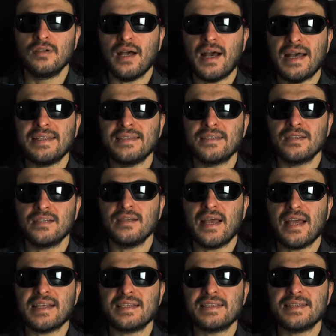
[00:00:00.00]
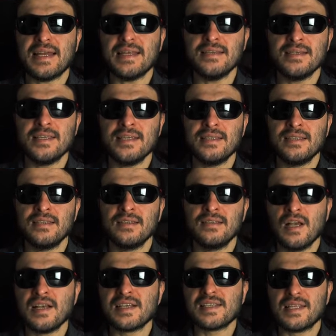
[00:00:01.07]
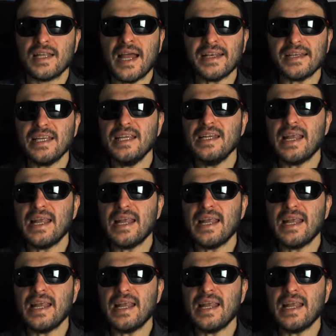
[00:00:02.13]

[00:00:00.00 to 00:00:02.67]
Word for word: and extended, slightly